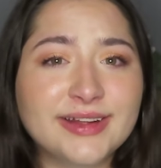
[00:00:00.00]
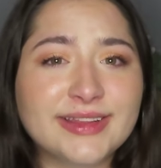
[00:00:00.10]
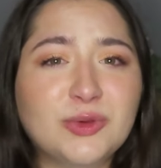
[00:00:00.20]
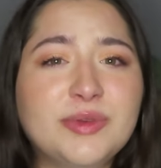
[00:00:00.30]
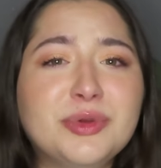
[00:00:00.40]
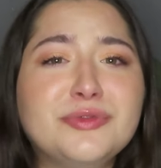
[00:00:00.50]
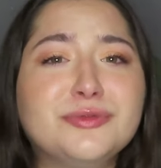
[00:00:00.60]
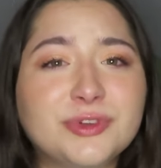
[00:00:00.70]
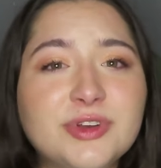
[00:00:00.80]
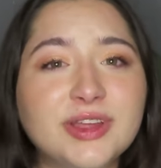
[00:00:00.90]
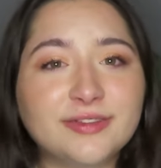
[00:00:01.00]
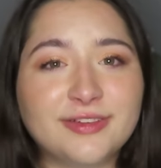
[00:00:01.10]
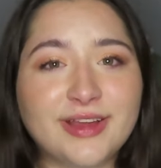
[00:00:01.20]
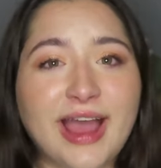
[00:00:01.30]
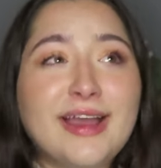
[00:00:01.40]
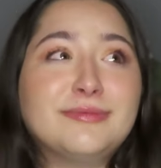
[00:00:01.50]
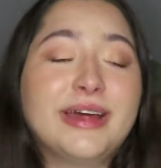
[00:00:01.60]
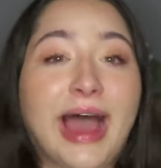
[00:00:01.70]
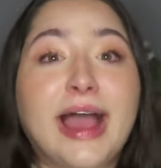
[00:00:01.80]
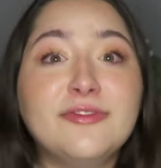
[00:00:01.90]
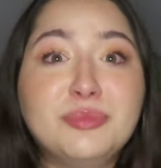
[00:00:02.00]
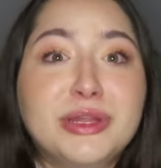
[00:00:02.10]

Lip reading: Like, we've been rooting for, I've